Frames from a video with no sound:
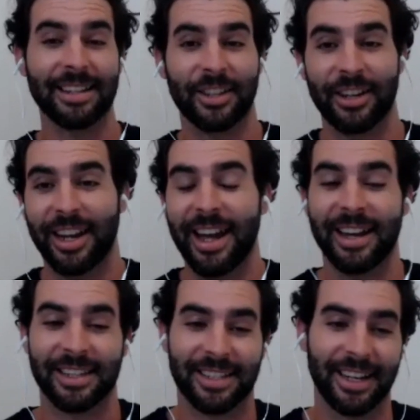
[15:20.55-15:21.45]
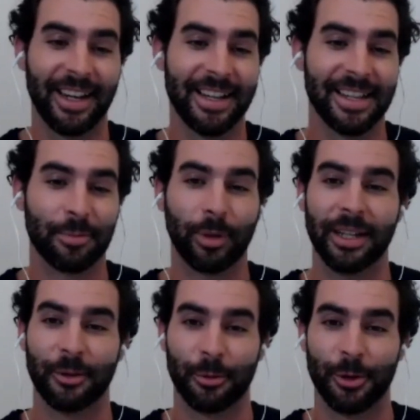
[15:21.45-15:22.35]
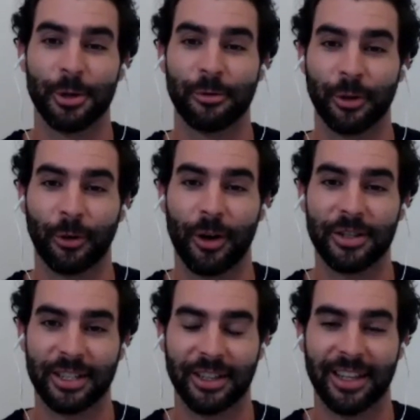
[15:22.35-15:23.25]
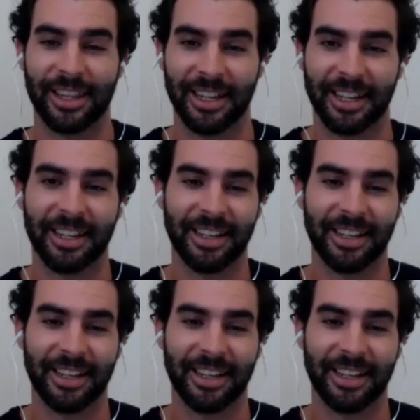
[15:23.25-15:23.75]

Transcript: So yeah, there's plenty of room for growth still, I think.